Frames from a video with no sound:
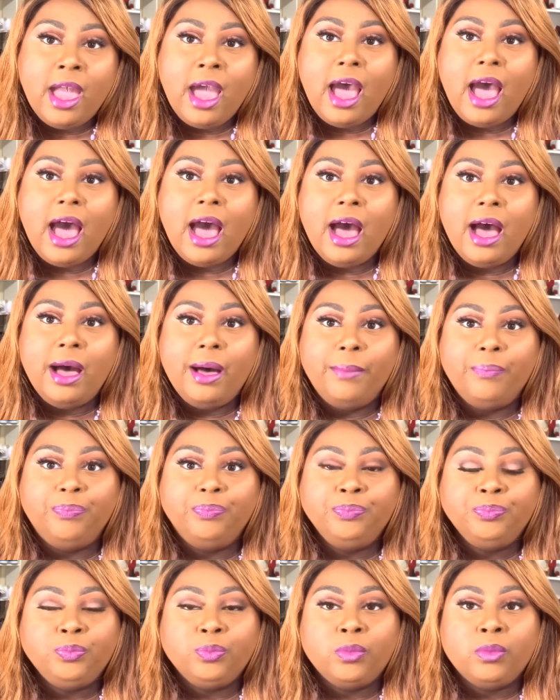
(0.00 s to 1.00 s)
Um,
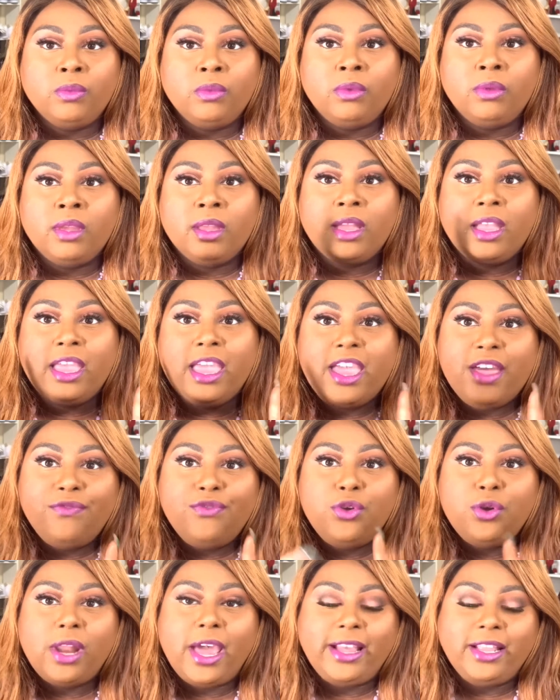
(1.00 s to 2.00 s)
if you
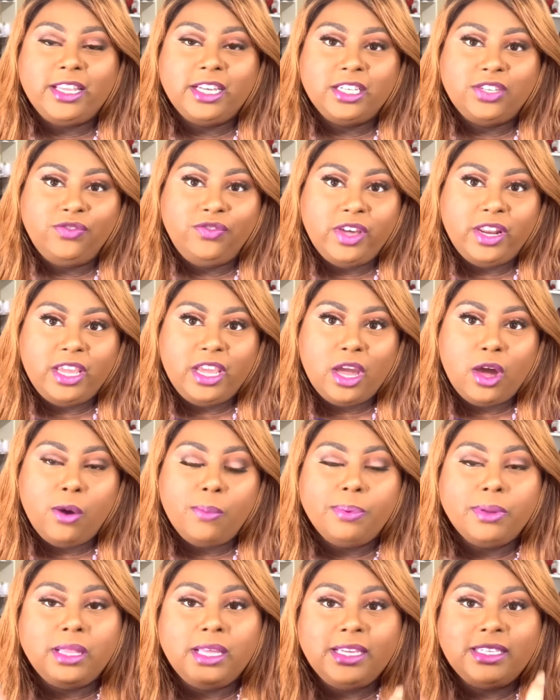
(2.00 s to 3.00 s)
like this video,
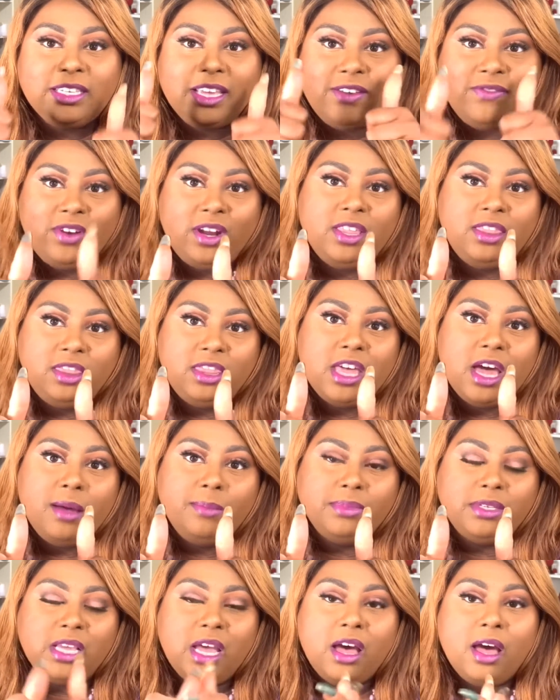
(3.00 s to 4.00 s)
please give it a thumbs
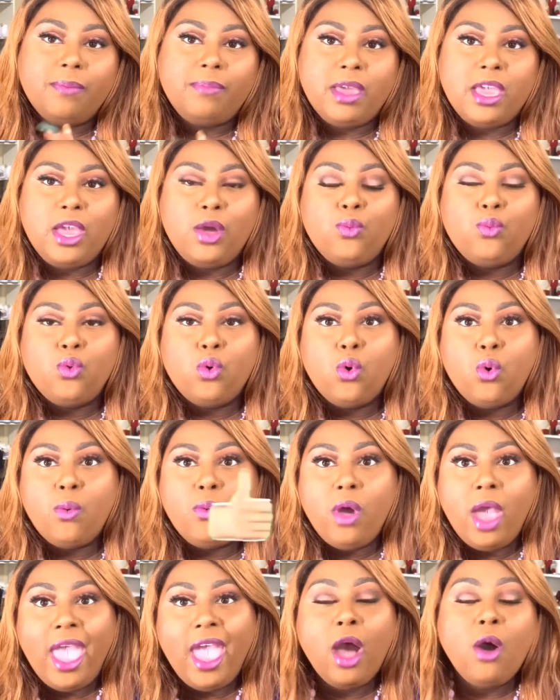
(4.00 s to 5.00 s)
up. It will
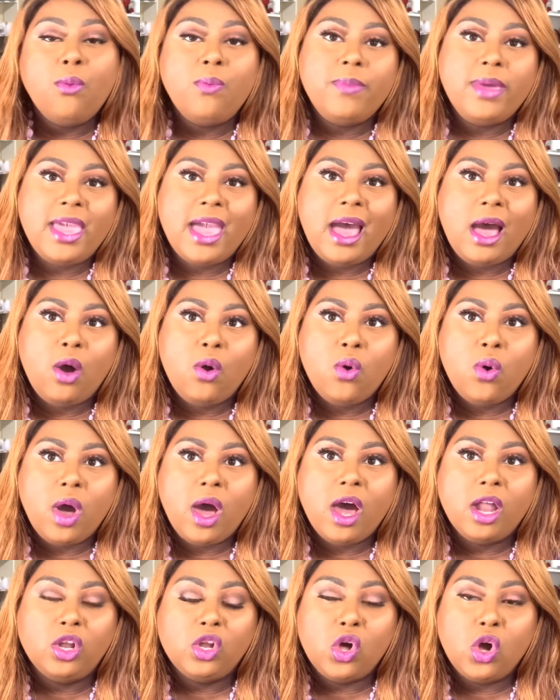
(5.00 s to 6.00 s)
help me out
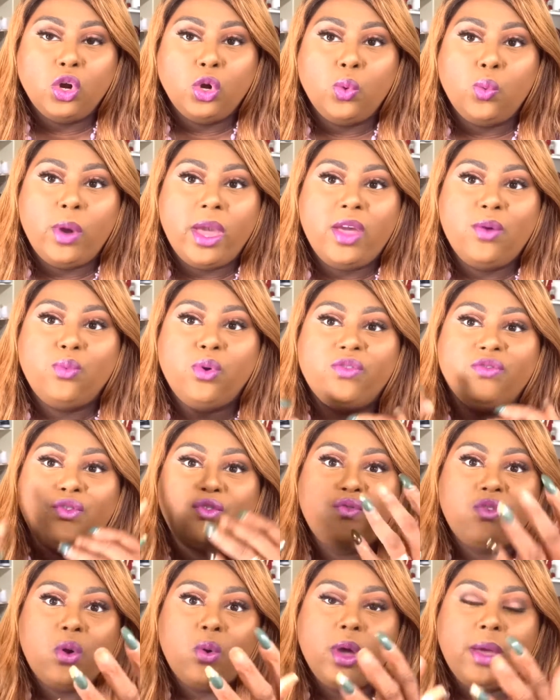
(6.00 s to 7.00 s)
along the way with
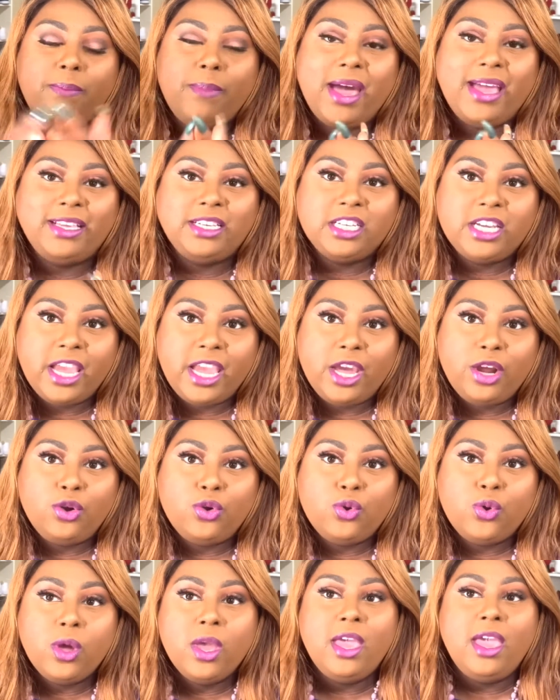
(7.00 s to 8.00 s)
growing my channel
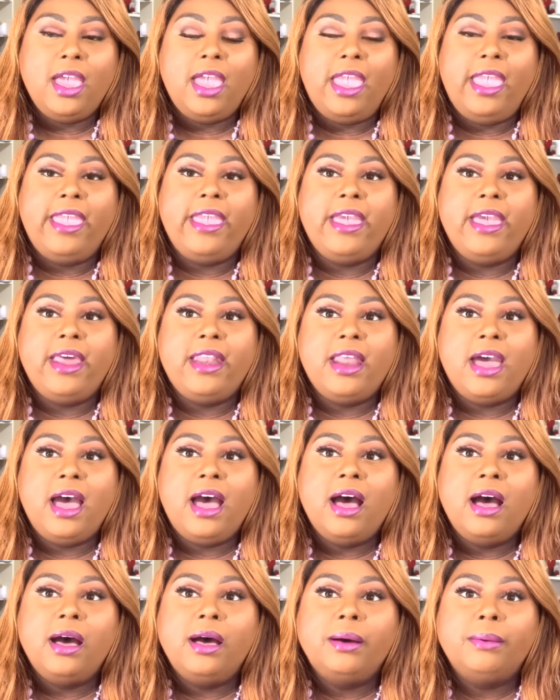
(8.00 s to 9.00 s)
and
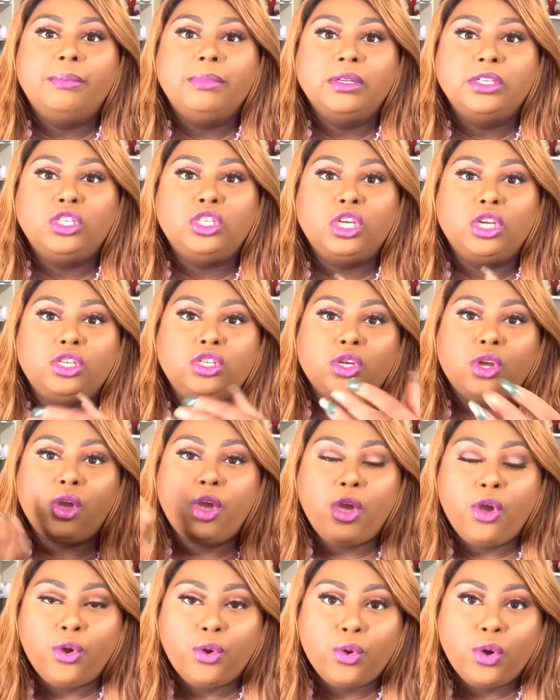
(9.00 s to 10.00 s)
um,
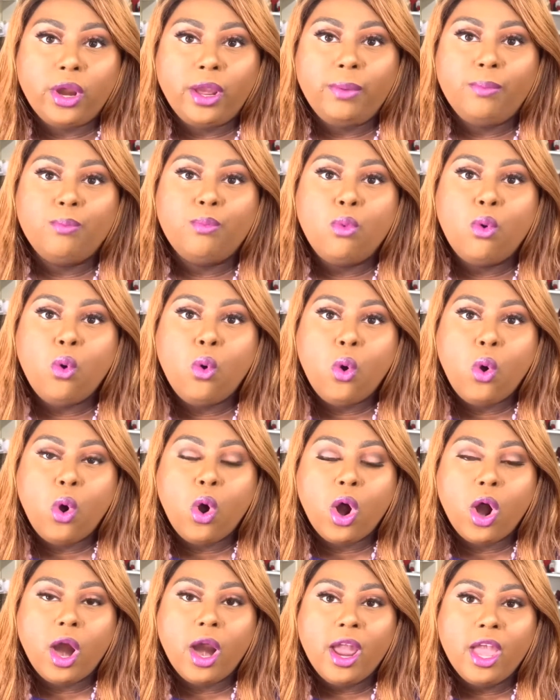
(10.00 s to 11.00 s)
securing
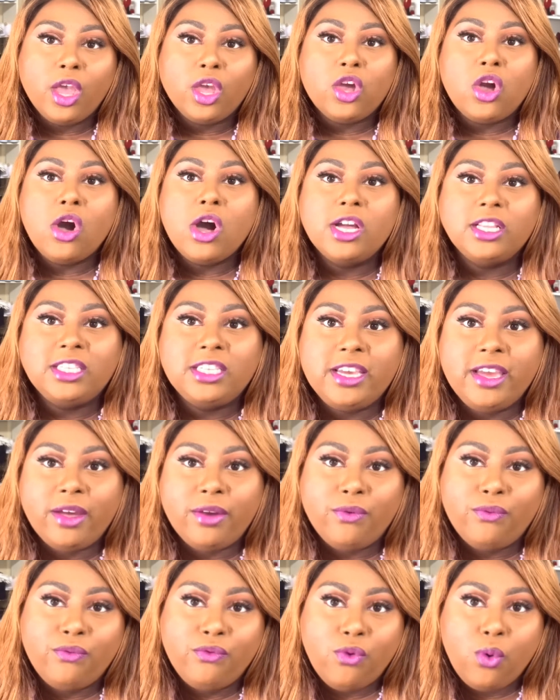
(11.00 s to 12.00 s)
more content
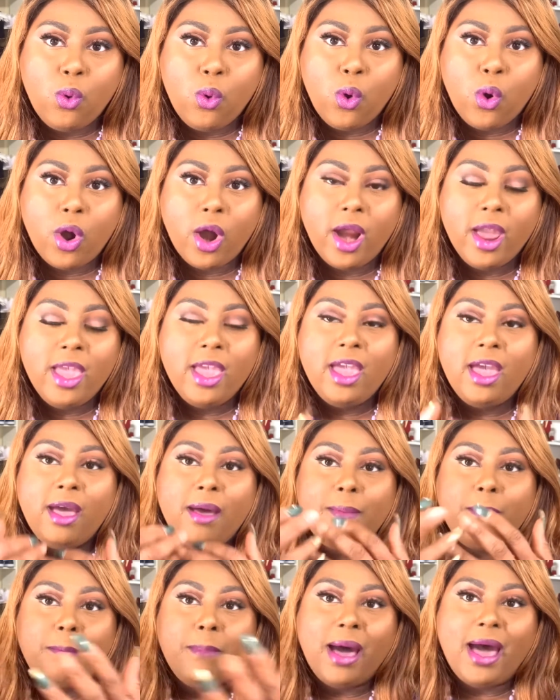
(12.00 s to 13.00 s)
for
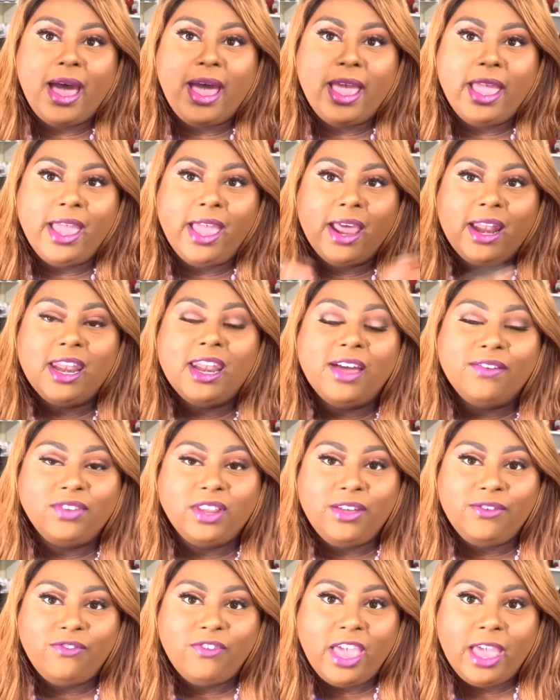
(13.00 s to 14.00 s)
my lovely
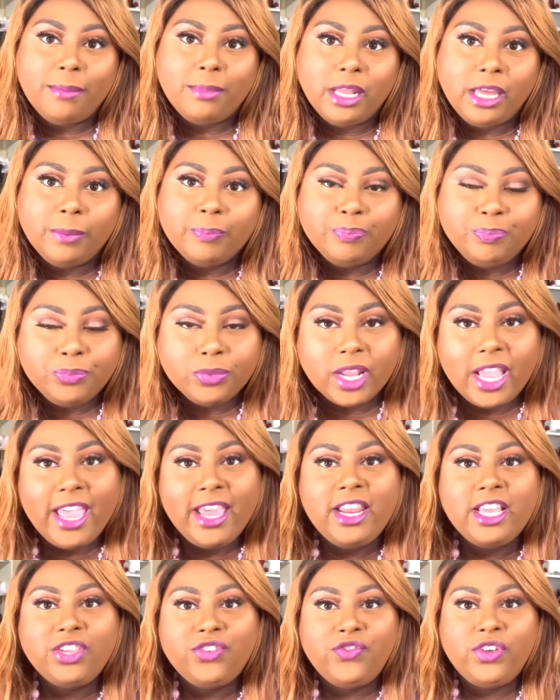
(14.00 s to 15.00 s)
family. In
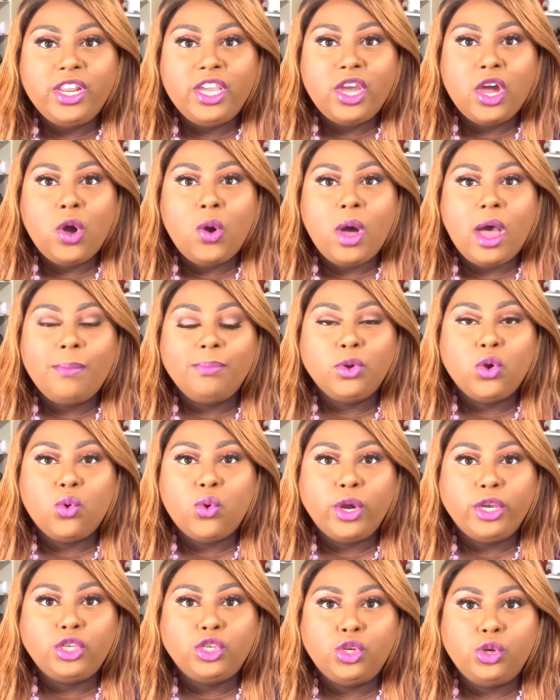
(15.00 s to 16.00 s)
this video, I'm going
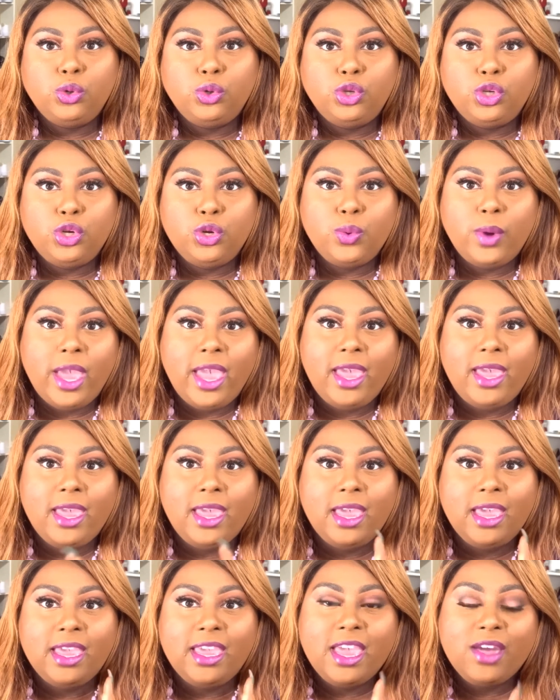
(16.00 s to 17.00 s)
to do a
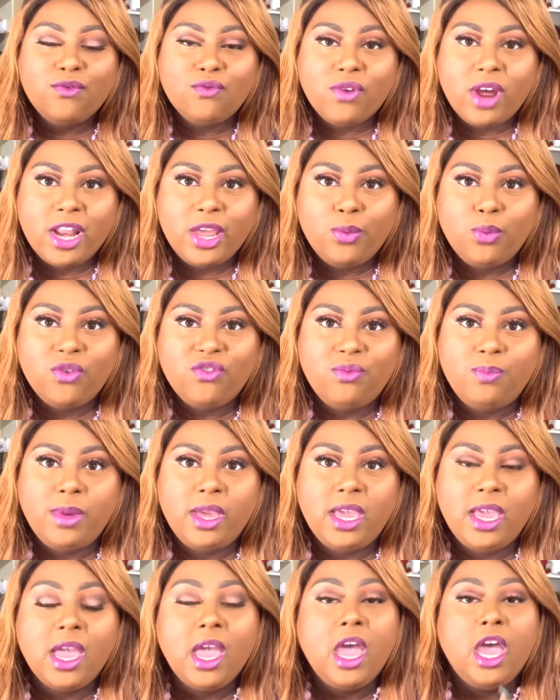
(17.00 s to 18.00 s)
get ready with me
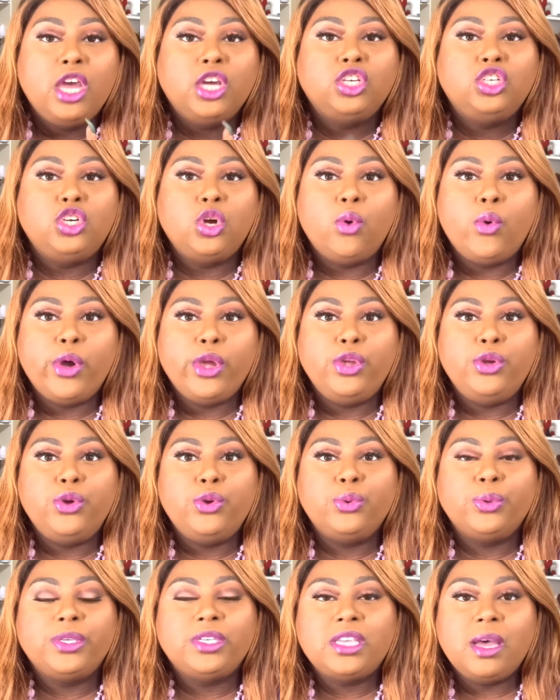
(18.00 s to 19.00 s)
showing you
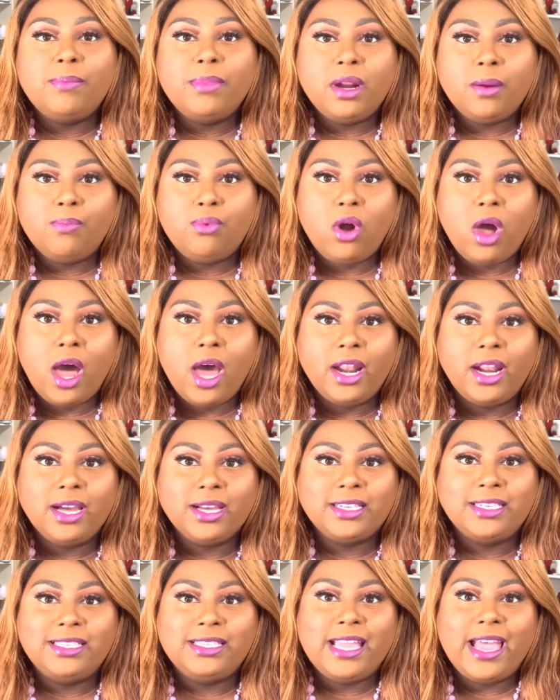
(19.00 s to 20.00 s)
some of the
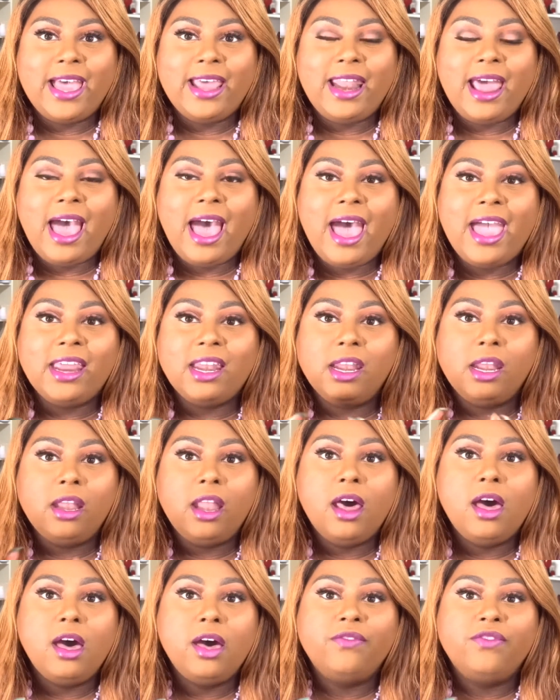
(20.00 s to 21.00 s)
products that I
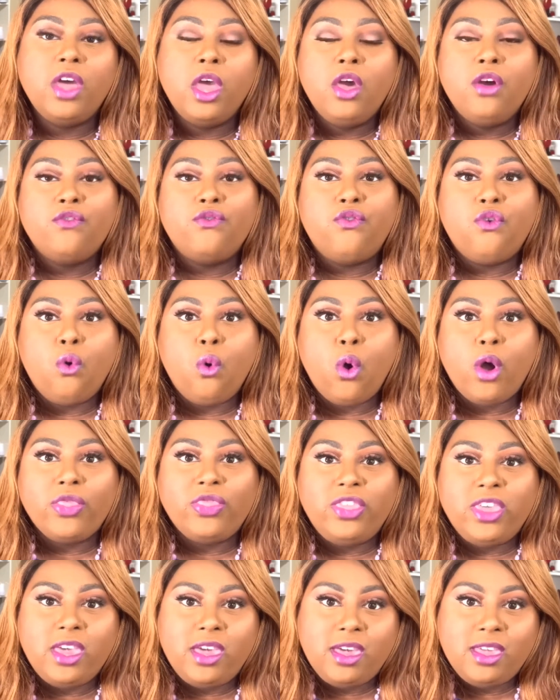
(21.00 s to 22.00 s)
love for
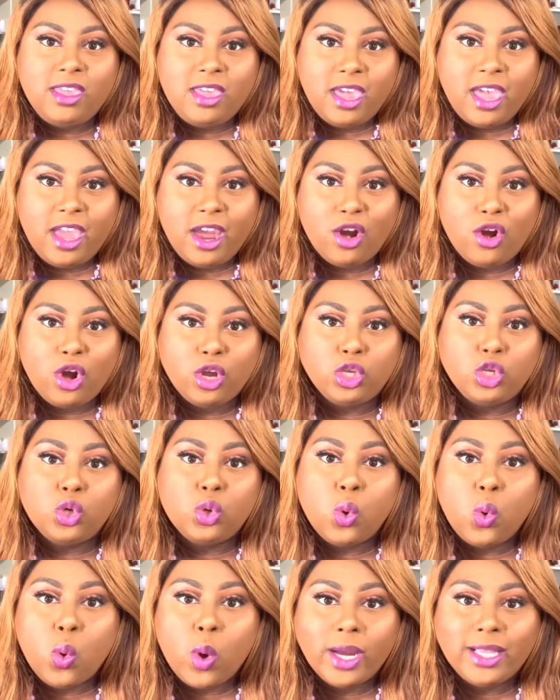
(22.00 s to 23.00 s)
the year
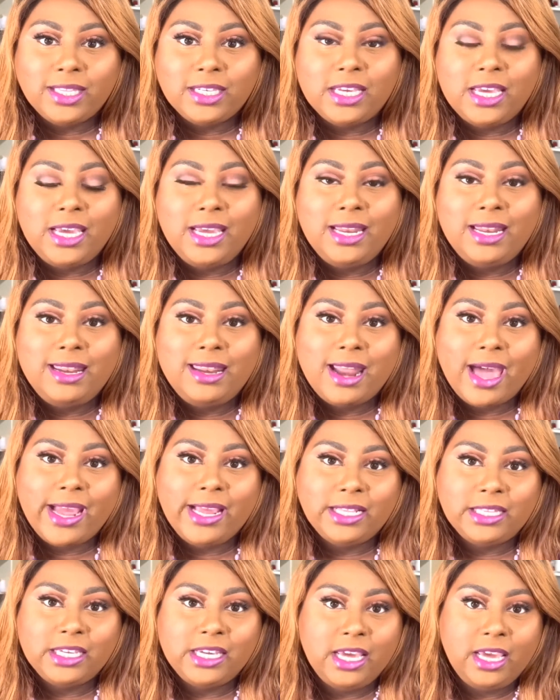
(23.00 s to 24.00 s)

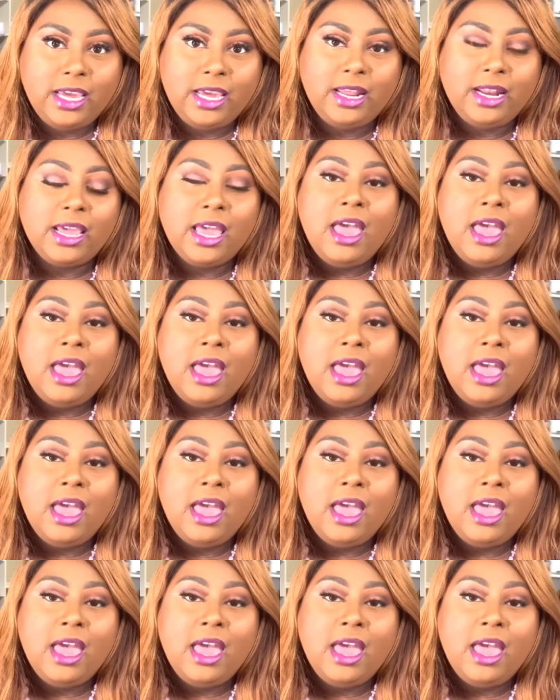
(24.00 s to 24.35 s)
2019.